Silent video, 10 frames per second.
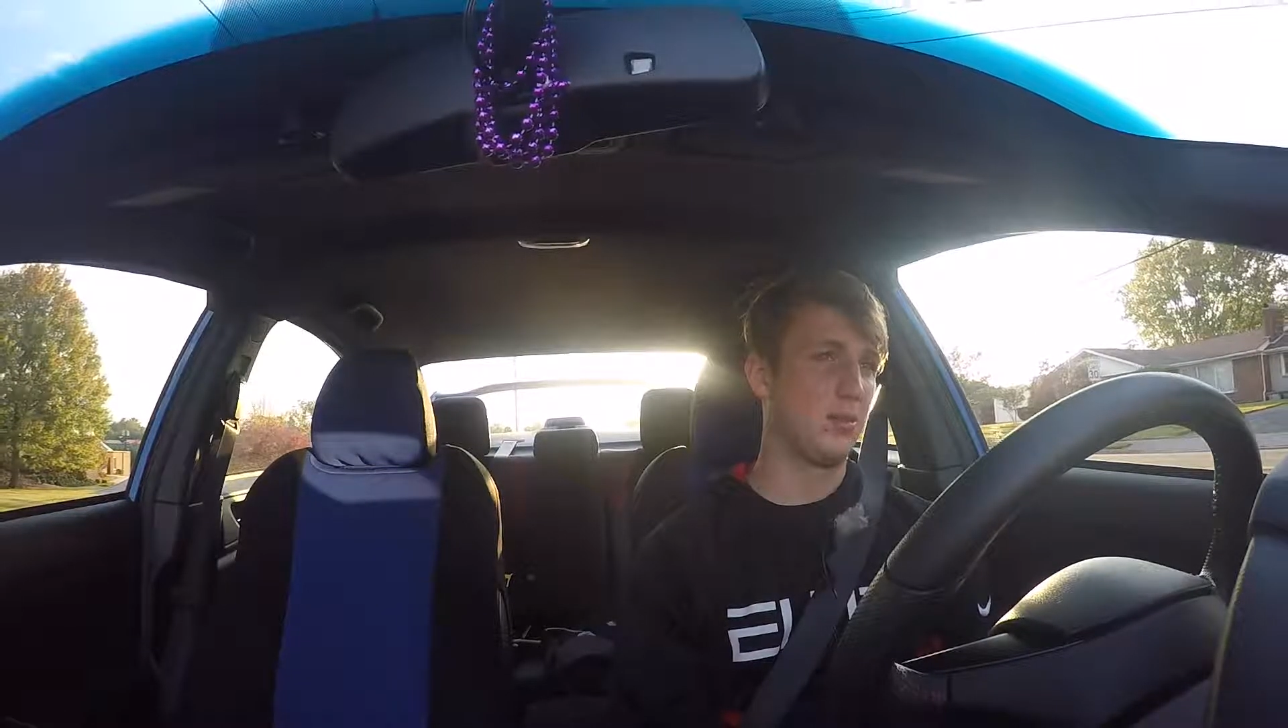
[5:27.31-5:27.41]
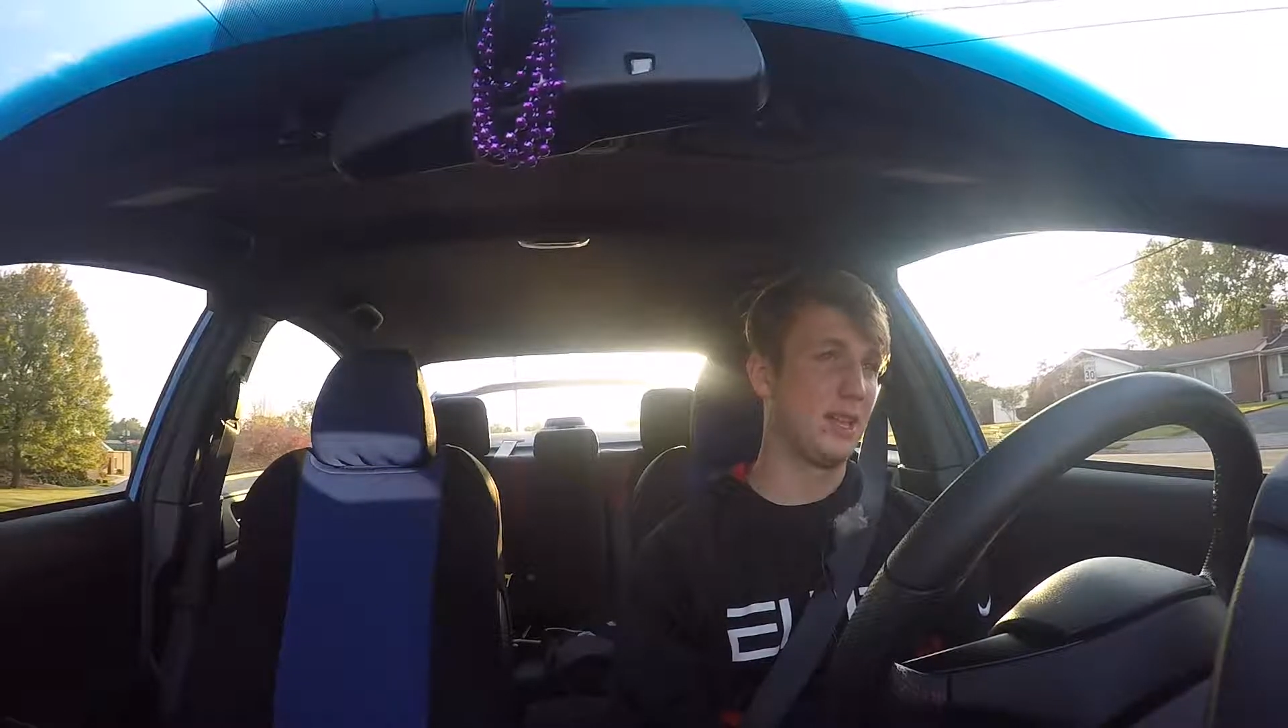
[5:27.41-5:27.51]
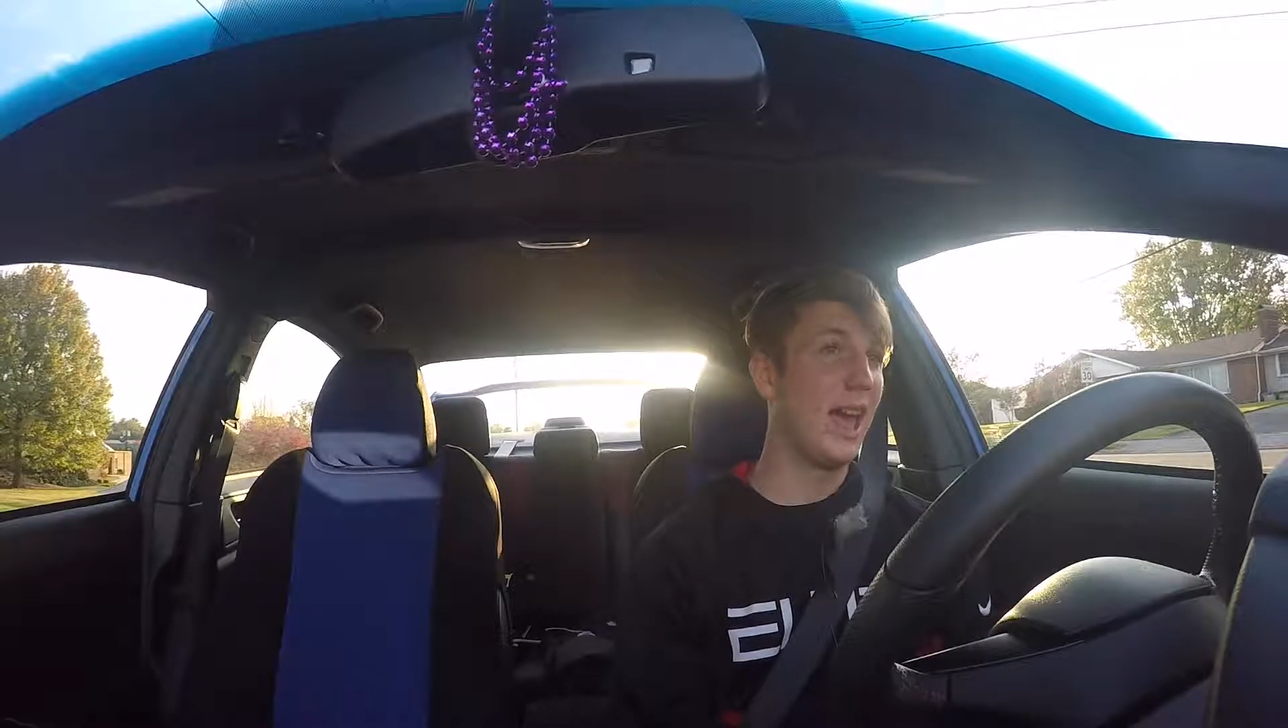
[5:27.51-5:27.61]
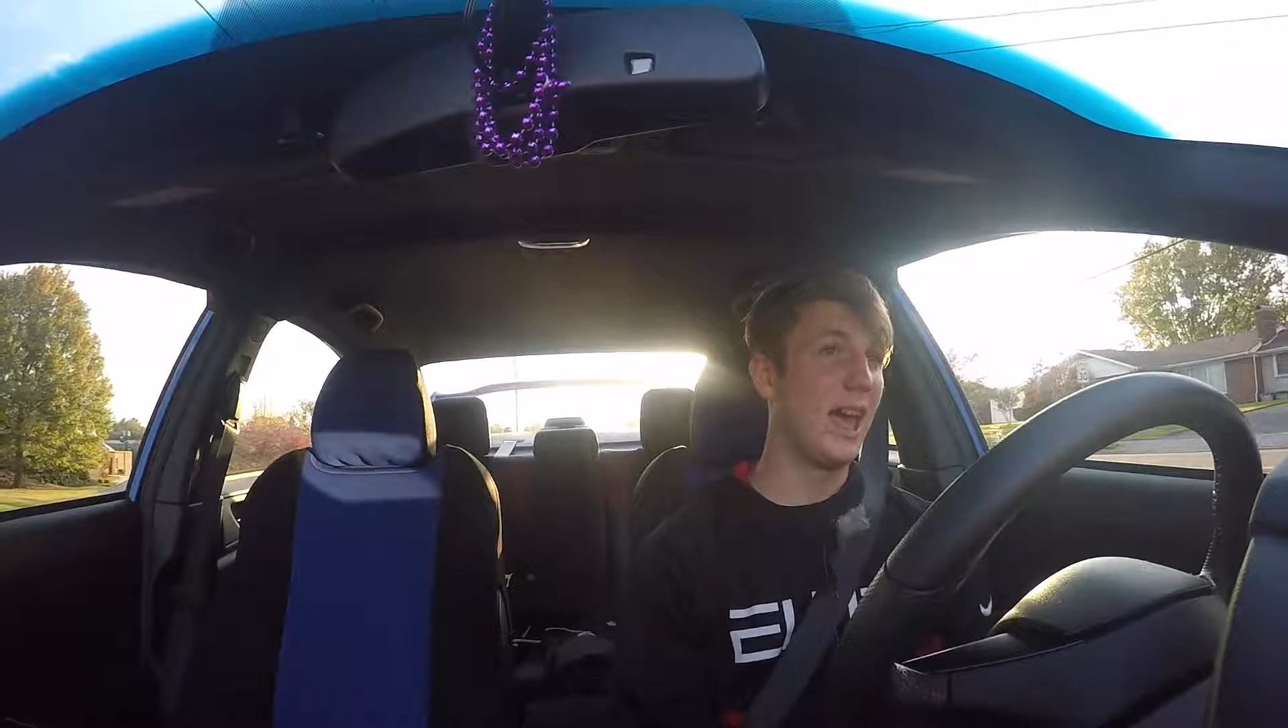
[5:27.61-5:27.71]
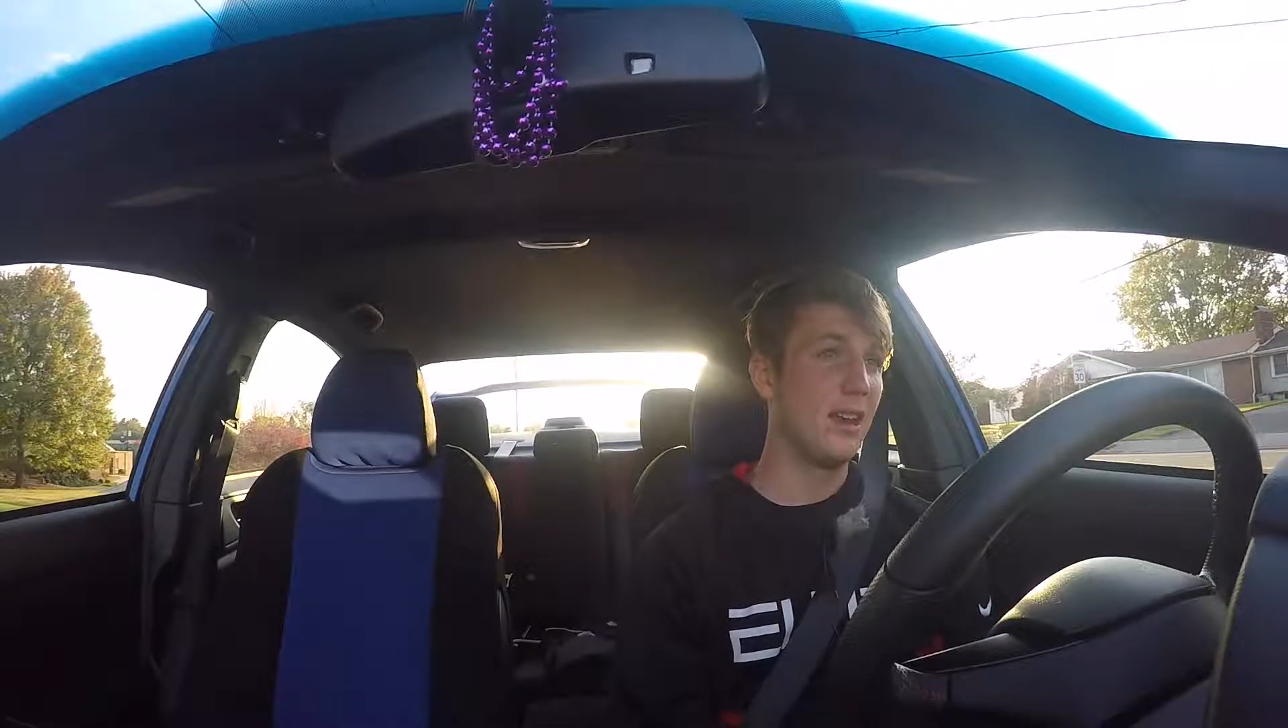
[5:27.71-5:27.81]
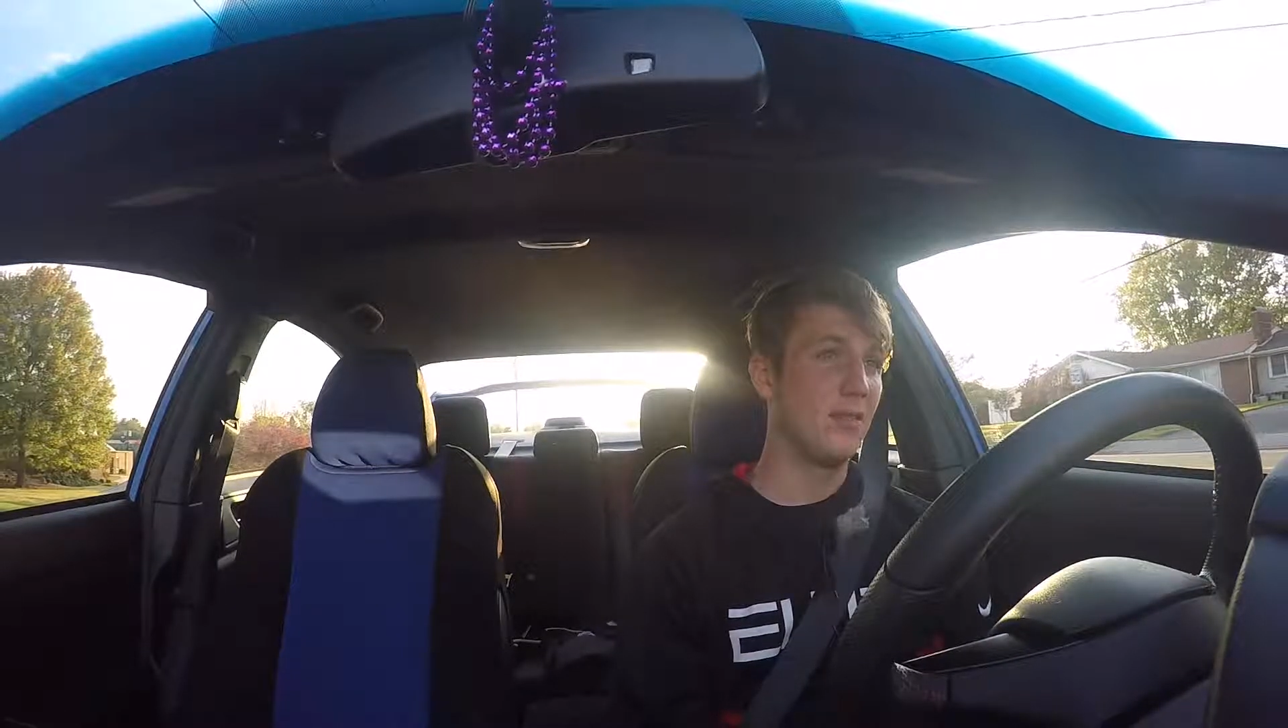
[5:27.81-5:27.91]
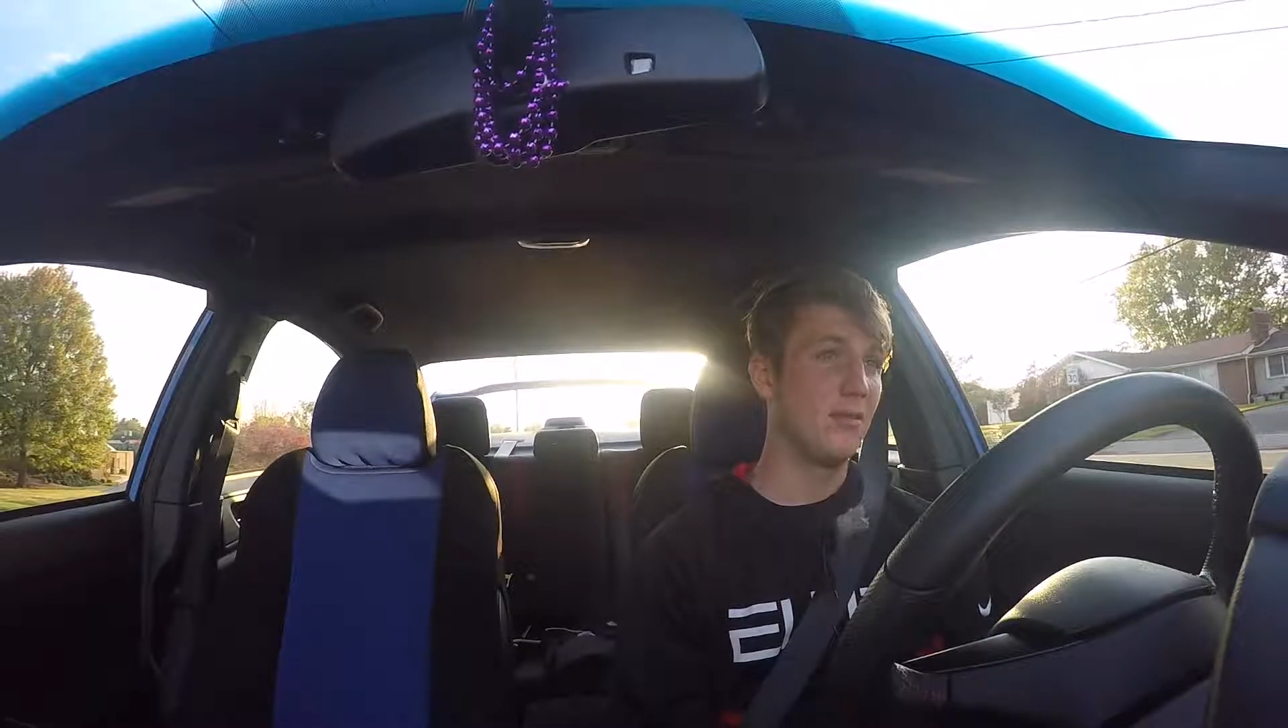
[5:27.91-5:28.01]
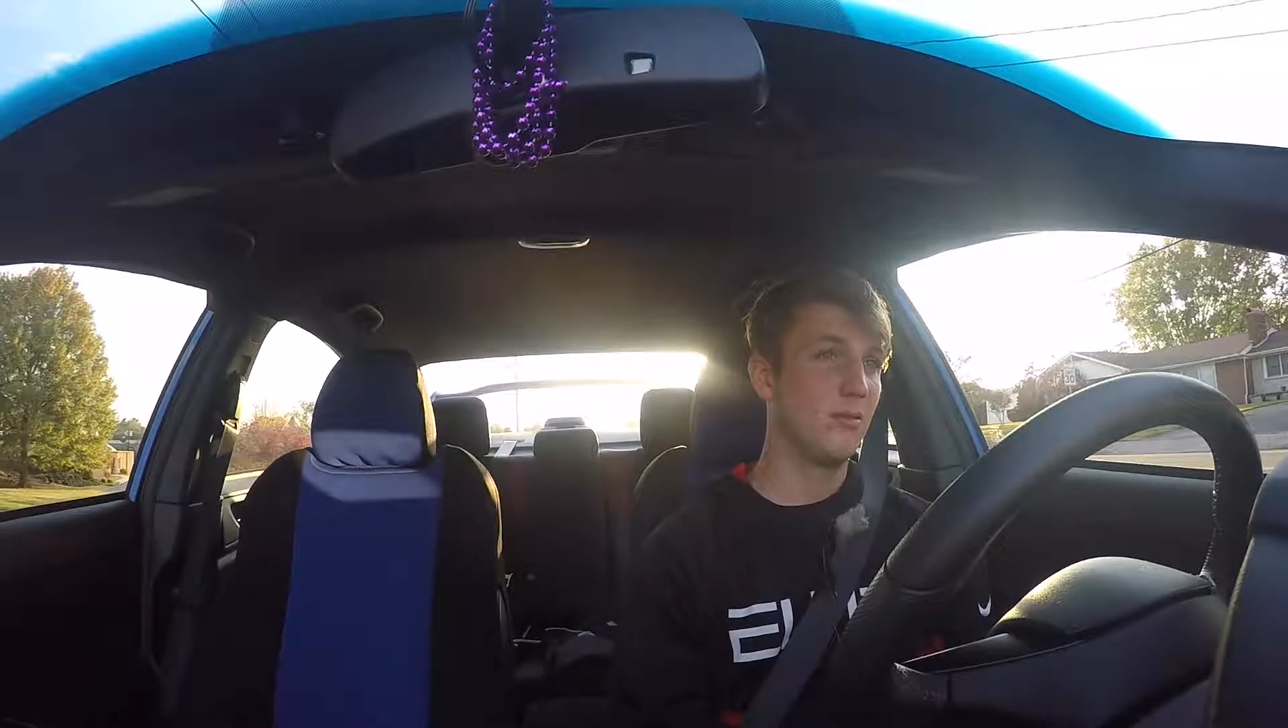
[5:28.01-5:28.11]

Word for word: was at,